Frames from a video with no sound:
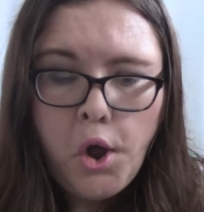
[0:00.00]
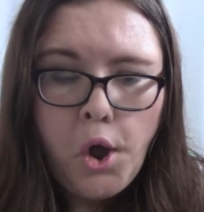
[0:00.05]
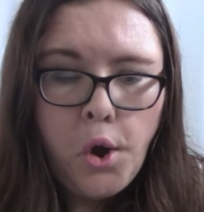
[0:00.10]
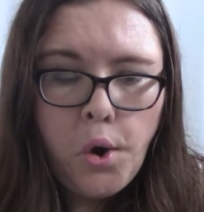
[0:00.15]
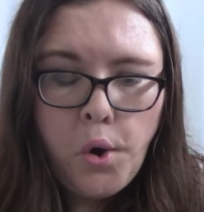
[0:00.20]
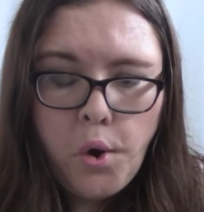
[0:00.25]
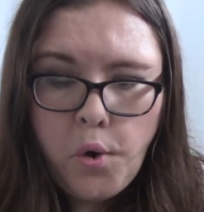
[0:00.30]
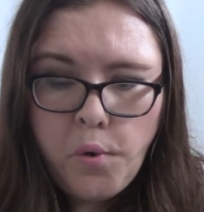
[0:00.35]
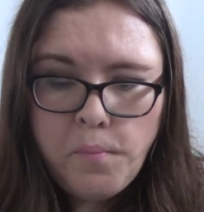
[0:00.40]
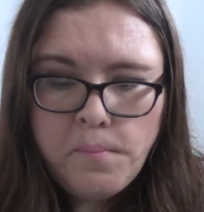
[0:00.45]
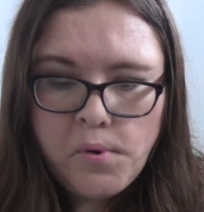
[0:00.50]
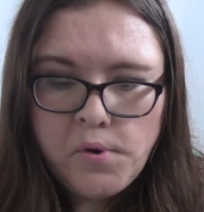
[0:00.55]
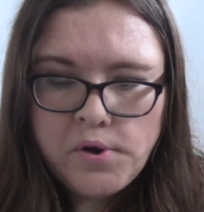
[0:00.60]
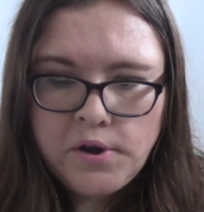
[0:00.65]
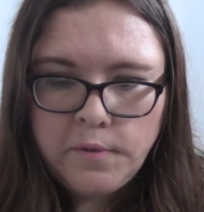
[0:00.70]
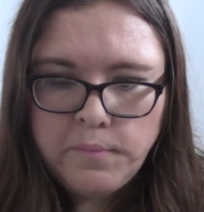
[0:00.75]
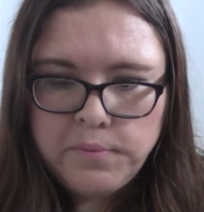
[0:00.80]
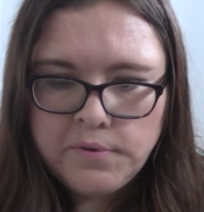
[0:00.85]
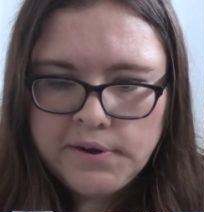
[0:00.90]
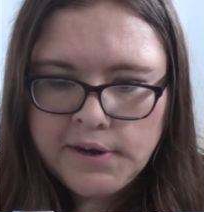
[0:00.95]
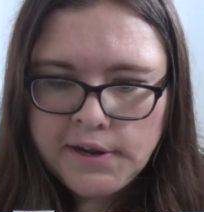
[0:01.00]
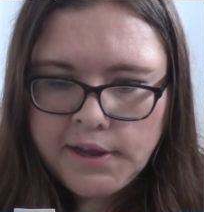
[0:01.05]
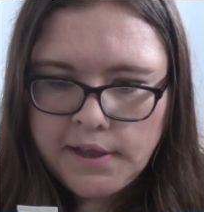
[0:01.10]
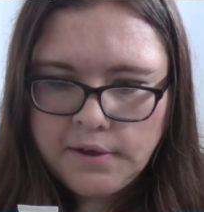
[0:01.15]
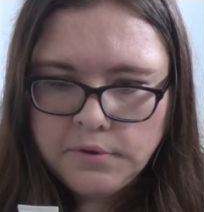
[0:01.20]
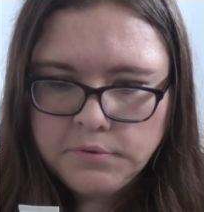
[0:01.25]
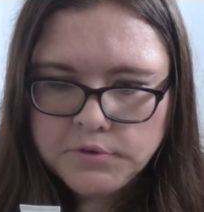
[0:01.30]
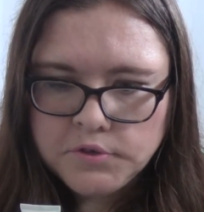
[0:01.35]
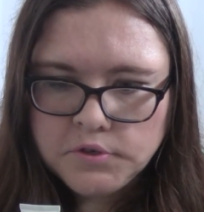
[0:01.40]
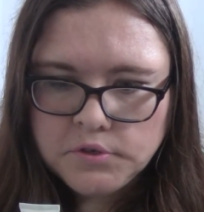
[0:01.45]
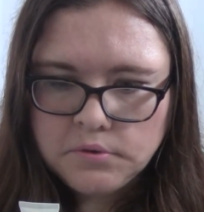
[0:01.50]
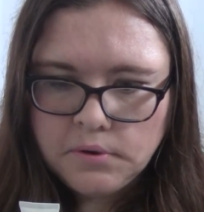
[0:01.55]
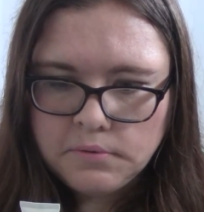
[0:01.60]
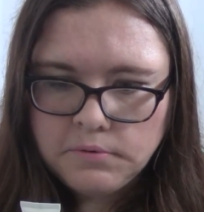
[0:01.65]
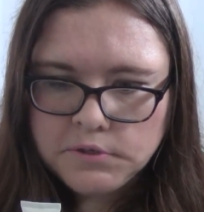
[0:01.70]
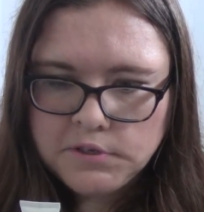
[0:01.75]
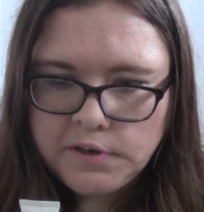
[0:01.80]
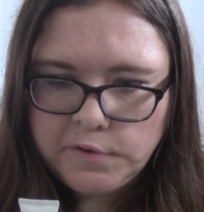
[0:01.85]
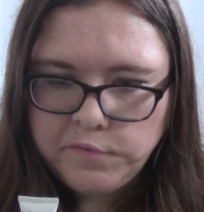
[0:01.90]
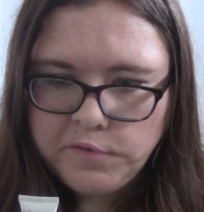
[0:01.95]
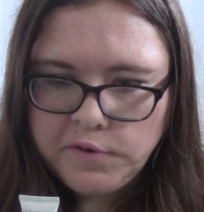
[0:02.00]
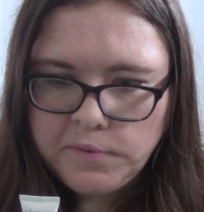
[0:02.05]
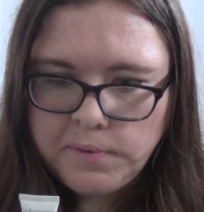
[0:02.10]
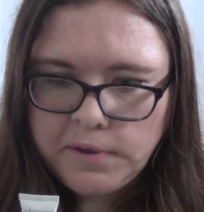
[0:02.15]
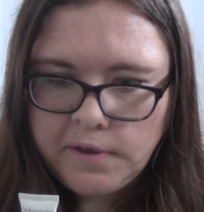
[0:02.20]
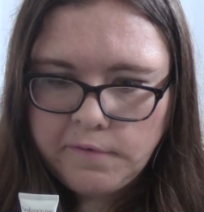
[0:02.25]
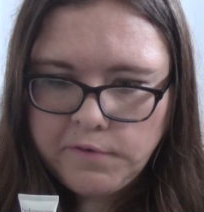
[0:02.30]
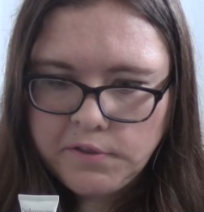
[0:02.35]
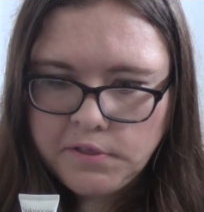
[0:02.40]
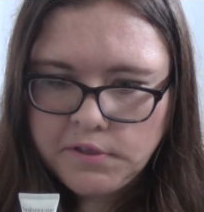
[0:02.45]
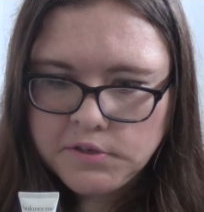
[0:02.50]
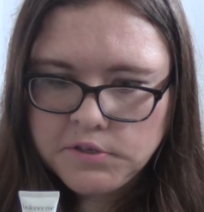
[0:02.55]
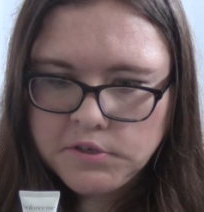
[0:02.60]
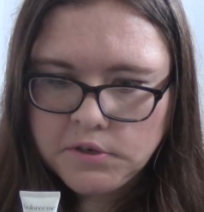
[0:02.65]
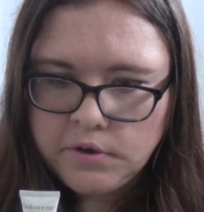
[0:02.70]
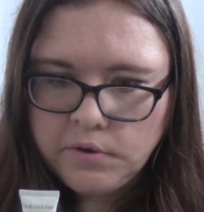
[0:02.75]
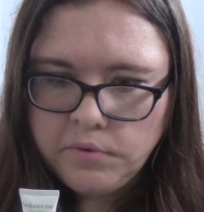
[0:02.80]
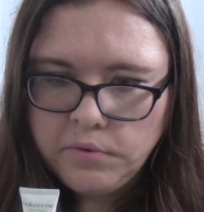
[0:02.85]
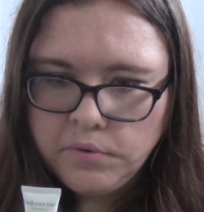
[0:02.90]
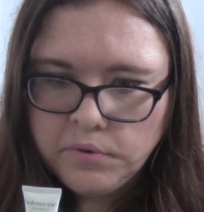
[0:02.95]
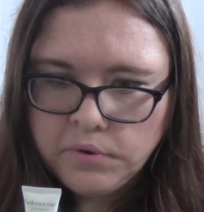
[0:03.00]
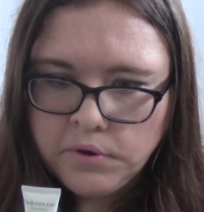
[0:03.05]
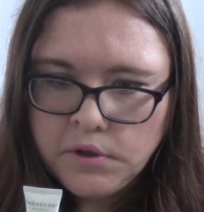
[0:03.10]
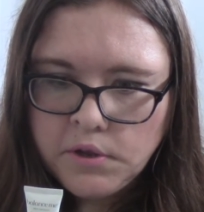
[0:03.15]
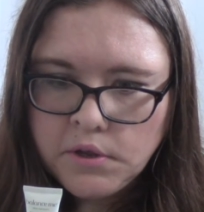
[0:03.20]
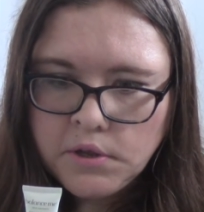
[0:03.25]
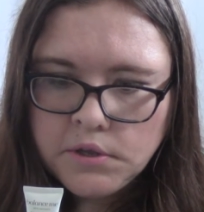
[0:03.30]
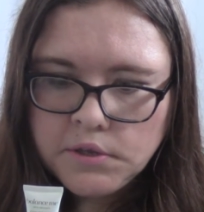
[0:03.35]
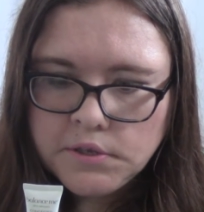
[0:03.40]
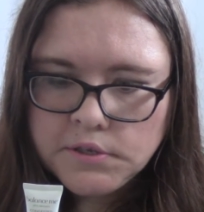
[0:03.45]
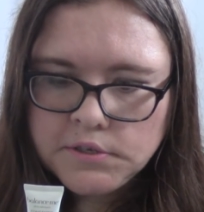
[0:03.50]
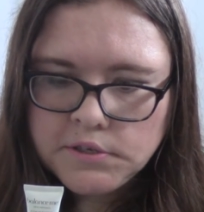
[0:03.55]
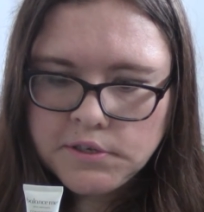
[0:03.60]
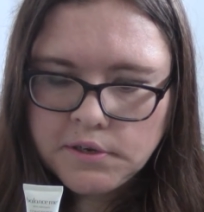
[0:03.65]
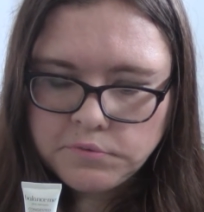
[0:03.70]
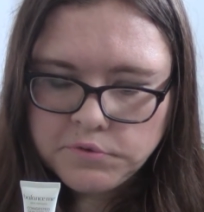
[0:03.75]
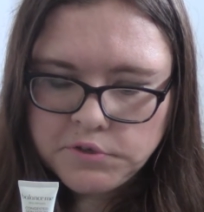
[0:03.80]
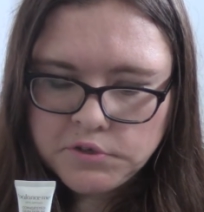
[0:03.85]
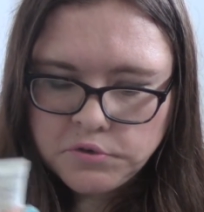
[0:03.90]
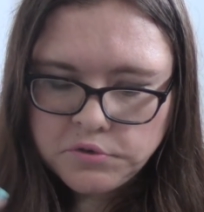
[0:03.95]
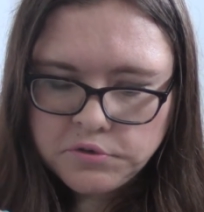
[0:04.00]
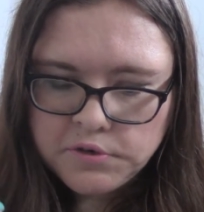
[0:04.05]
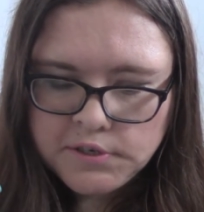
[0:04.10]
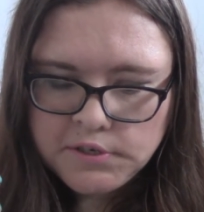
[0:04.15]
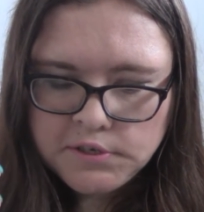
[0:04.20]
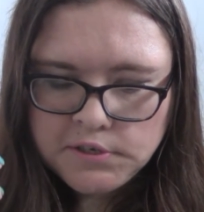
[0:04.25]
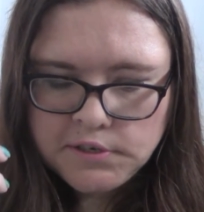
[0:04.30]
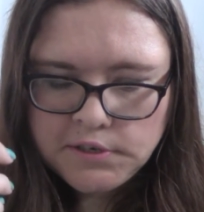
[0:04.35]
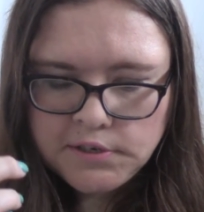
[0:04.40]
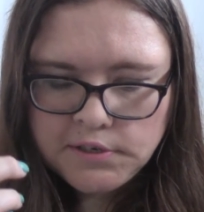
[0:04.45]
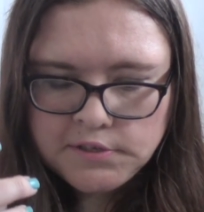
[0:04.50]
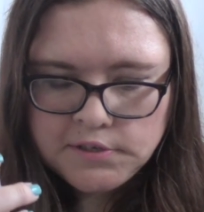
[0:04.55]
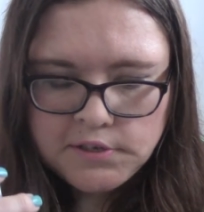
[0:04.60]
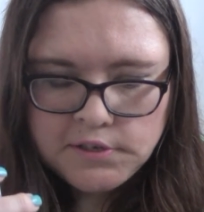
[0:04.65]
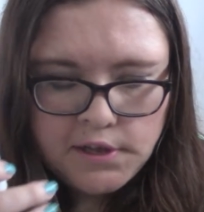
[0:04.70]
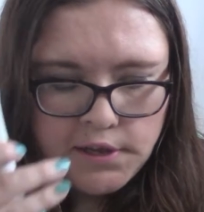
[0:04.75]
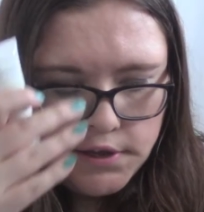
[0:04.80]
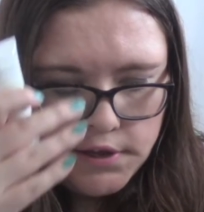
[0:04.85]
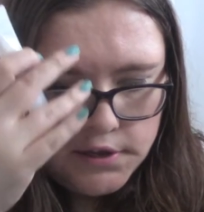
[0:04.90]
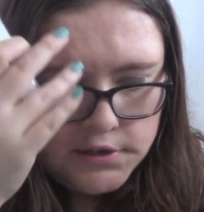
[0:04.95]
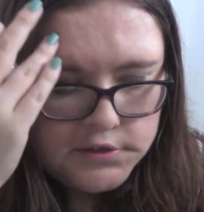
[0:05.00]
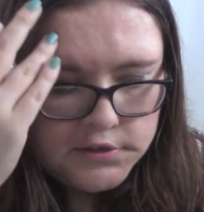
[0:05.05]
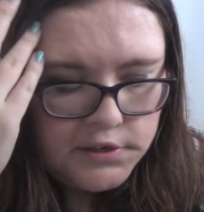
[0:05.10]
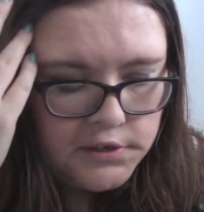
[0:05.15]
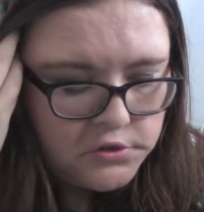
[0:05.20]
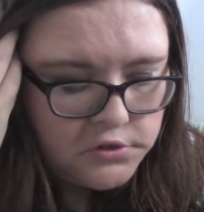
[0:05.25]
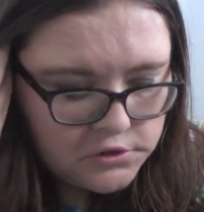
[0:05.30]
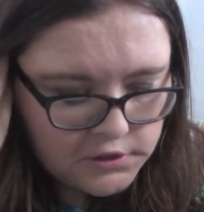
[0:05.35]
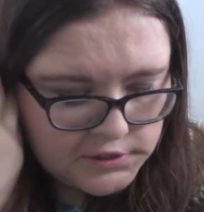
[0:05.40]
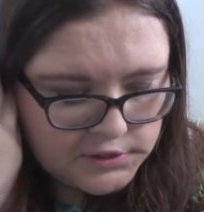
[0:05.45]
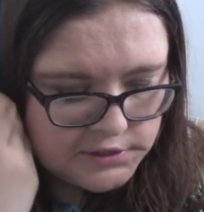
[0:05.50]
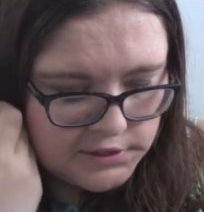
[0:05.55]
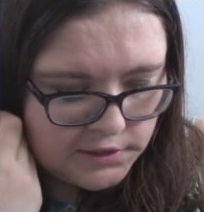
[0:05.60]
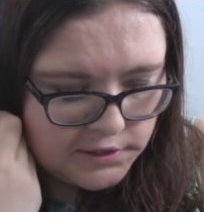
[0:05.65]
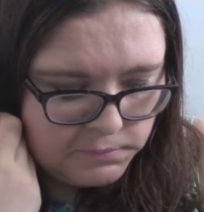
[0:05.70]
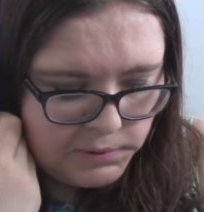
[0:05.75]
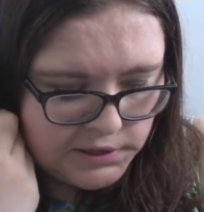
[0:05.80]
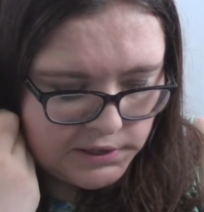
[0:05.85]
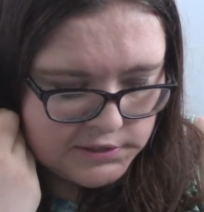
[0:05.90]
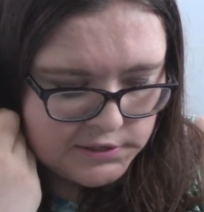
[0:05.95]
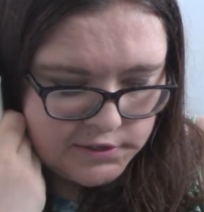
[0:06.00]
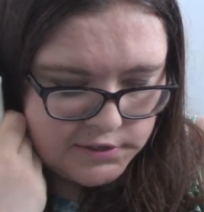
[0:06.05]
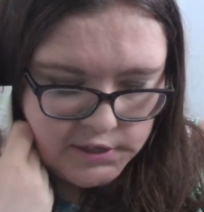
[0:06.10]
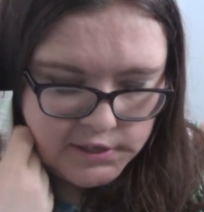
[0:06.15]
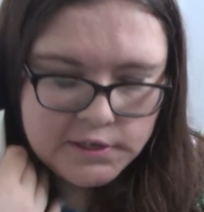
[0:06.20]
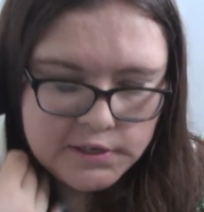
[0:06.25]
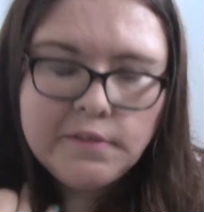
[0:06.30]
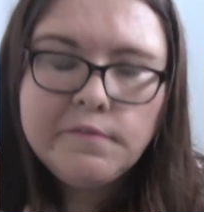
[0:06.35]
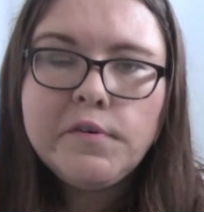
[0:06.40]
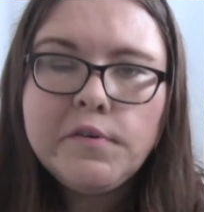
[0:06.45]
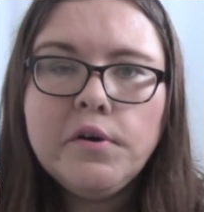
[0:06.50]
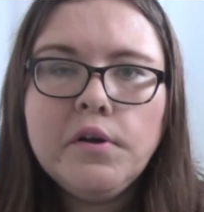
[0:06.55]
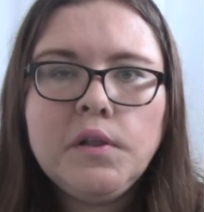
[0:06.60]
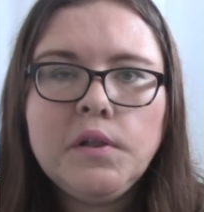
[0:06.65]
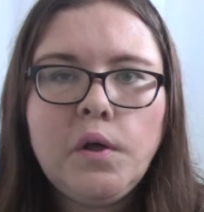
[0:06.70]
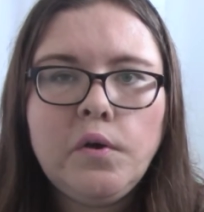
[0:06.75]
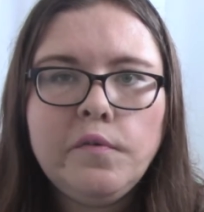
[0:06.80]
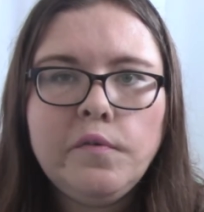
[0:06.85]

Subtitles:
hormonal breakouts, so I will definitely be giving this a go. This sounds interesting. It's an interesting mix, I think. They've got a lot of